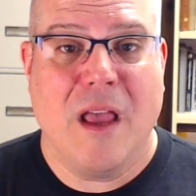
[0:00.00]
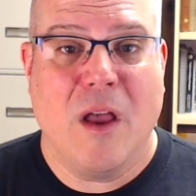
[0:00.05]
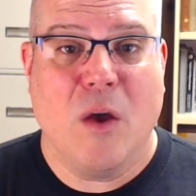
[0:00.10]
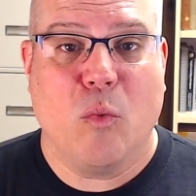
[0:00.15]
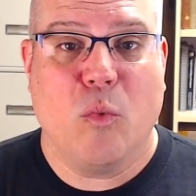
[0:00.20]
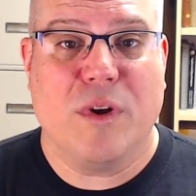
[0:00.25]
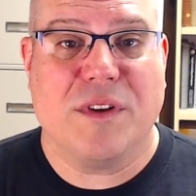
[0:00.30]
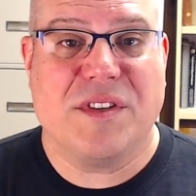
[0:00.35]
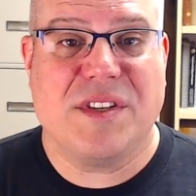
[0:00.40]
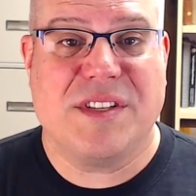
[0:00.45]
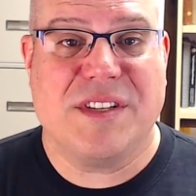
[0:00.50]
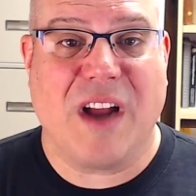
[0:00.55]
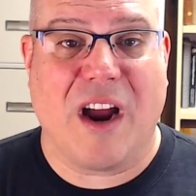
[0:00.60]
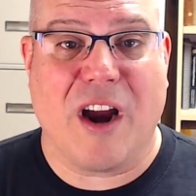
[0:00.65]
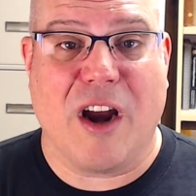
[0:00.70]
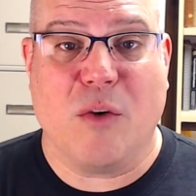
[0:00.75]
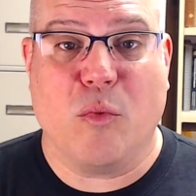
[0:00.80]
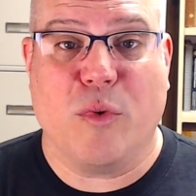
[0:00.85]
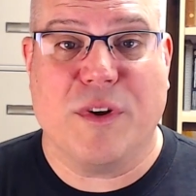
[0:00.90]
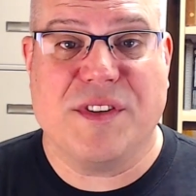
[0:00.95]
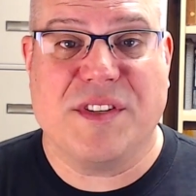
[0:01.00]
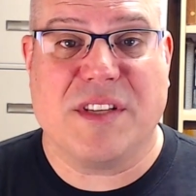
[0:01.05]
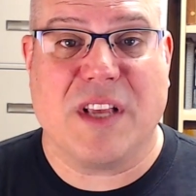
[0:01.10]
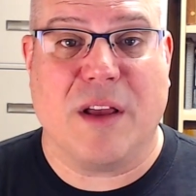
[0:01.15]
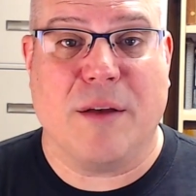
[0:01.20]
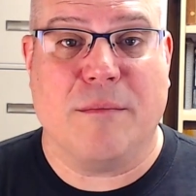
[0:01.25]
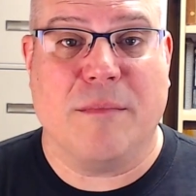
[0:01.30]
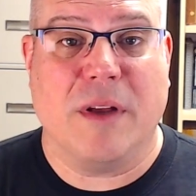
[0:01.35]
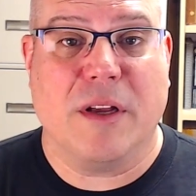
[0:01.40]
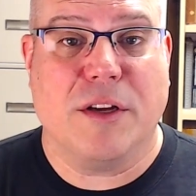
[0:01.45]
We'll start with
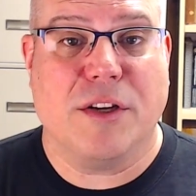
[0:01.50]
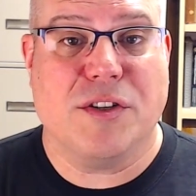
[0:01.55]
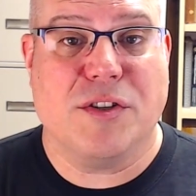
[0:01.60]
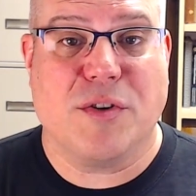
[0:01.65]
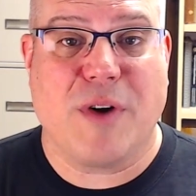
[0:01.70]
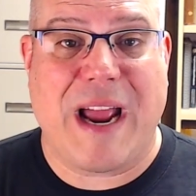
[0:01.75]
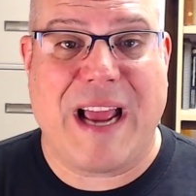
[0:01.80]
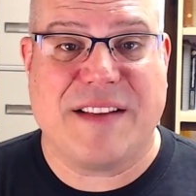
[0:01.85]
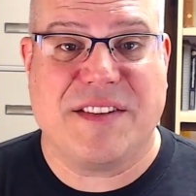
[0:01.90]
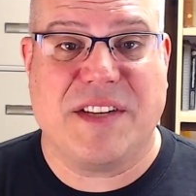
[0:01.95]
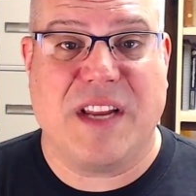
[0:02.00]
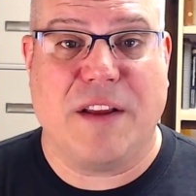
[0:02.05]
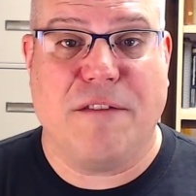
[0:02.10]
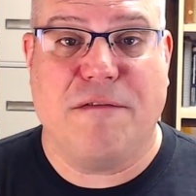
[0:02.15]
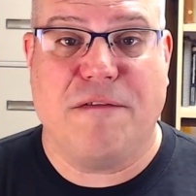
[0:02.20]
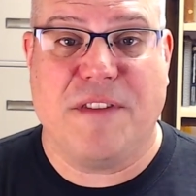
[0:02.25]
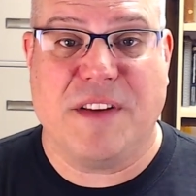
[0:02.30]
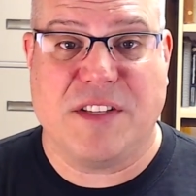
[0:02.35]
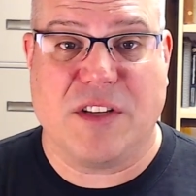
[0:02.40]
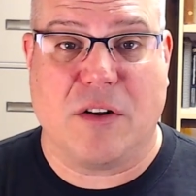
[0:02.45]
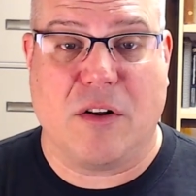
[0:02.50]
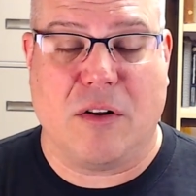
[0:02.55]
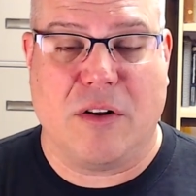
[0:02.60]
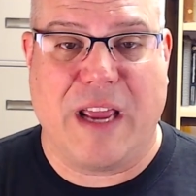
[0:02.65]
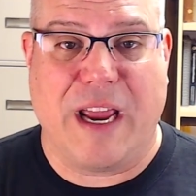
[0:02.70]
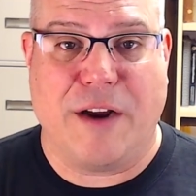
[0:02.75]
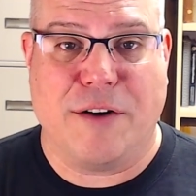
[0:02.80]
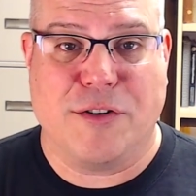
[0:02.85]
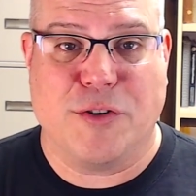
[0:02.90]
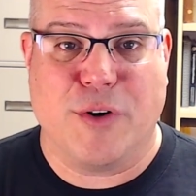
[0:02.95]
some contrasting physical
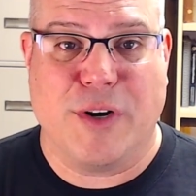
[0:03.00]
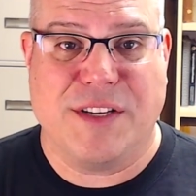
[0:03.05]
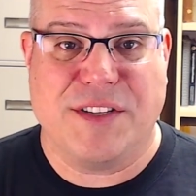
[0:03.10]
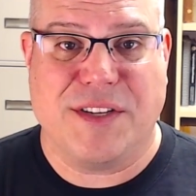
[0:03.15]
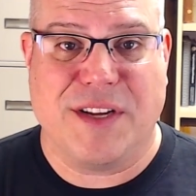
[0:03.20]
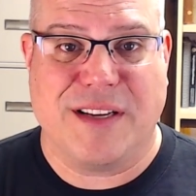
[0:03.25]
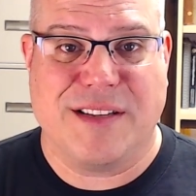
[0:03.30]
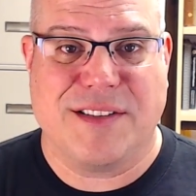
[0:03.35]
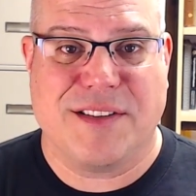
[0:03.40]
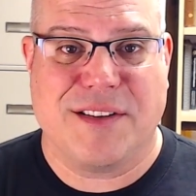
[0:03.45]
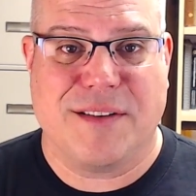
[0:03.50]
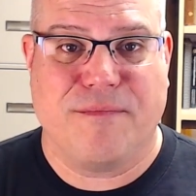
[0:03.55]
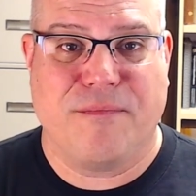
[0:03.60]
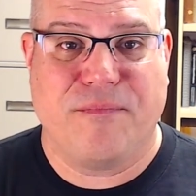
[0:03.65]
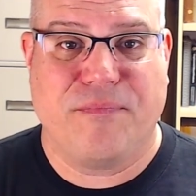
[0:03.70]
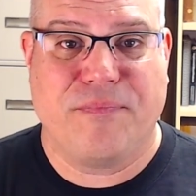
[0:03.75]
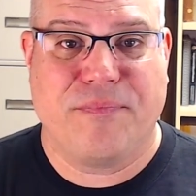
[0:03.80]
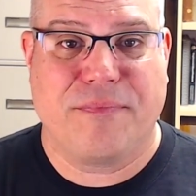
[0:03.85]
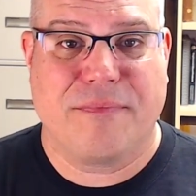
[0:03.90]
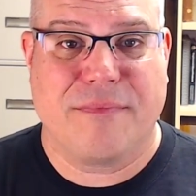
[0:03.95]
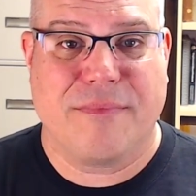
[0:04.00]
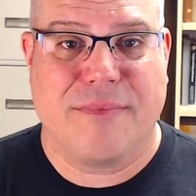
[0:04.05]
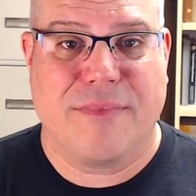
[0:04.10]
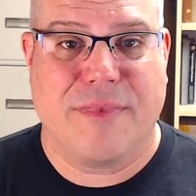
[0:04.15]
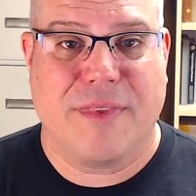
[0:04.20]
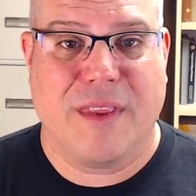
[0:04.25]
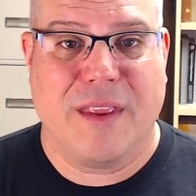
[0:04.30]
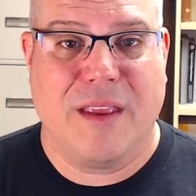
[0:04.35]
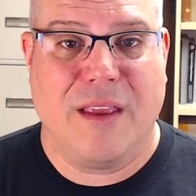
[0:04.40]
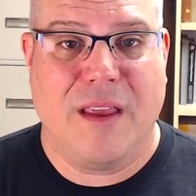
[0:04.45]
characteristics.
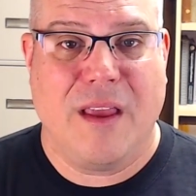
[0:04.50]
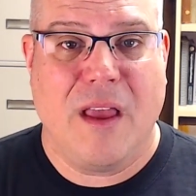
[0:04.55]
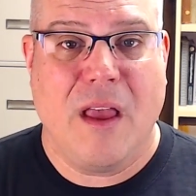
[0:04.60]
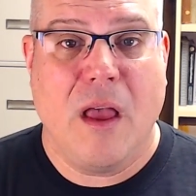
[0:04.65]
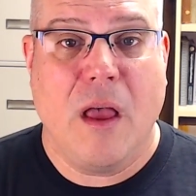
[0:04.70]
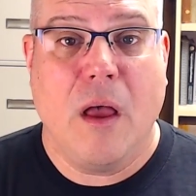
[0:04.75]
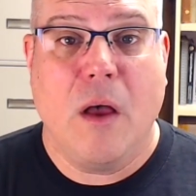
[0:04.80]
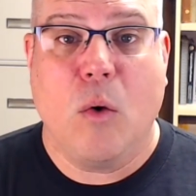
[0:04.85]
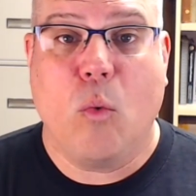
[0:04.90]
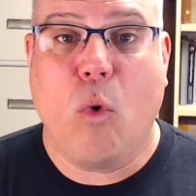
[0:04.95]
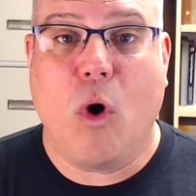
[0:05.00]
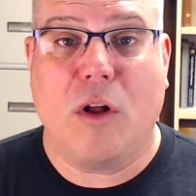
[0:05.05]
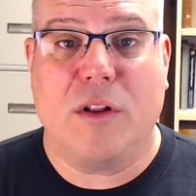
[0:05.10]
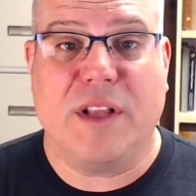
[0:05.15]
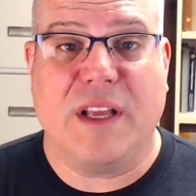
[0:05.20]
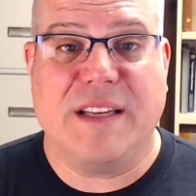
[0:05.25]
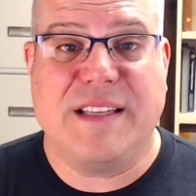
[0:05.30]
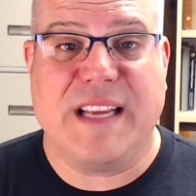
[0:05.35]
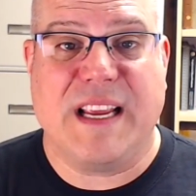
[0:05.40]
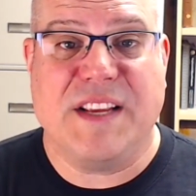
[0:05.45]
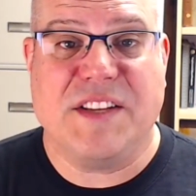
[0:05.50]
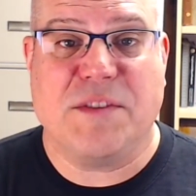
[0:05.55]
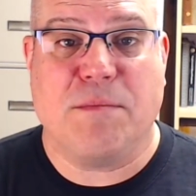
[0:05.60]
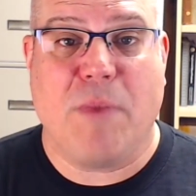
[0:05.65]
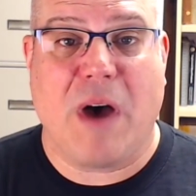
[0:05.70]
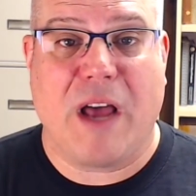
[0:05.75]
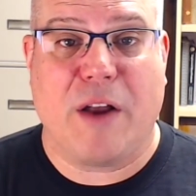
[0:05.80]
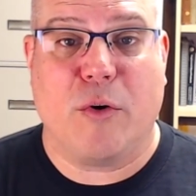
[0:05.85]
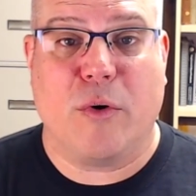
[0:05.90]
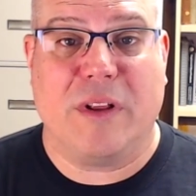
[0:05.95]
Walnut is
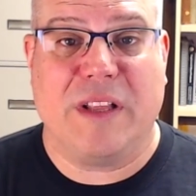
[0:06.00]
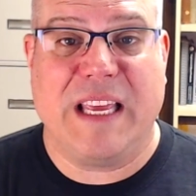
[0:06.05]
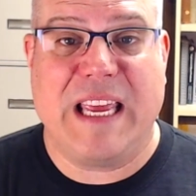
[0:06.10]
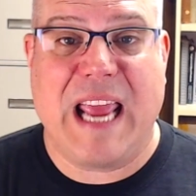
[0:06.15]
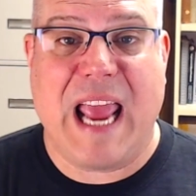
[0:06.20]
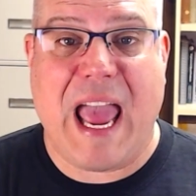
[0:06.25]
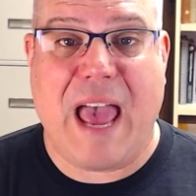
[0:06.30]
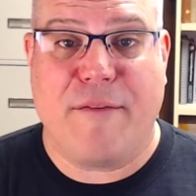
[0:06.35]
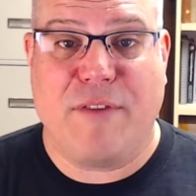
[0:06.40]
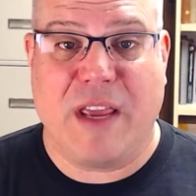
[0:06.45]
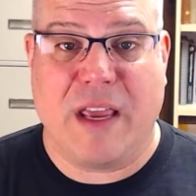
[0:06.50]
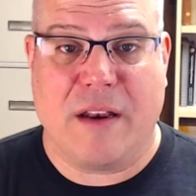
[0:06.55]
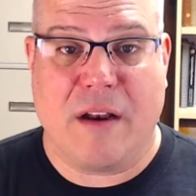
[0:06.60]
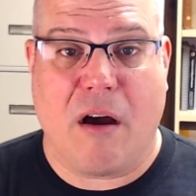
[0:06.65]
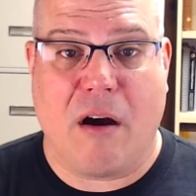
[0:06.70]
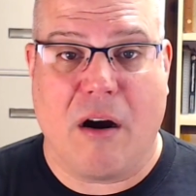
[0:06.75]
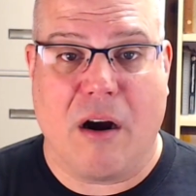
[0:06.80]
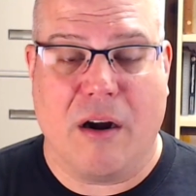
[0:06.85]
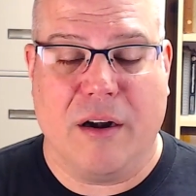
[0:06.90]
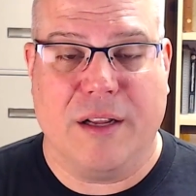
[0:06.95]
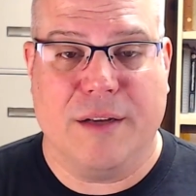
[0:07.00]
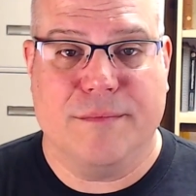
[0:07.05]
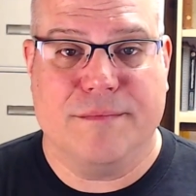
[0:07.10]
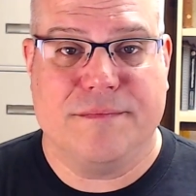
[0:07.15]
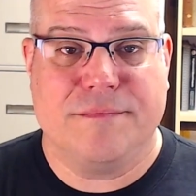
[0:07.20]
moderately heavy and hard,